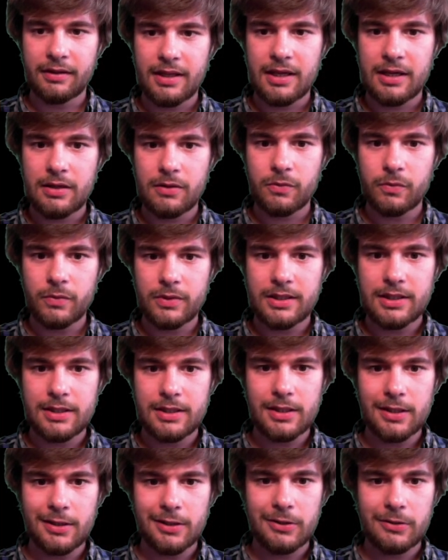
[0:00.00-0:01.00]
There we
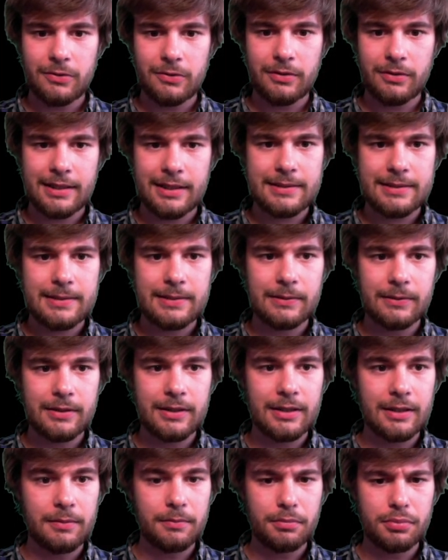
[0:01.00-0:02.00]
go, that's
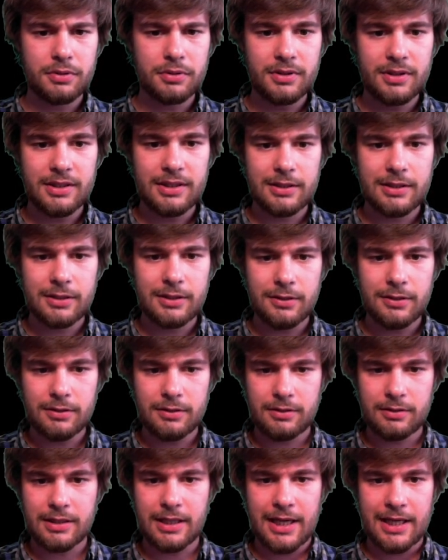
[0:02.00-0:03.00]
looking pretty
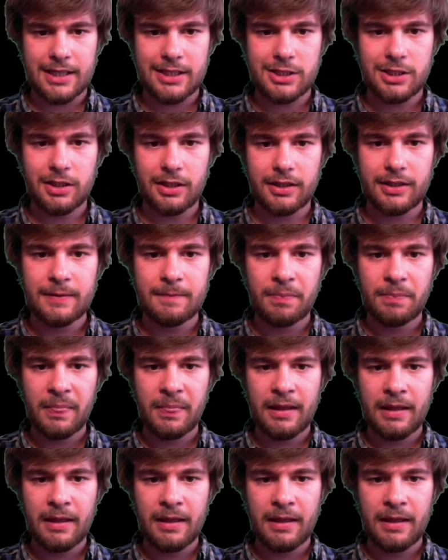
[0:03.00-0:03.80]
good actually.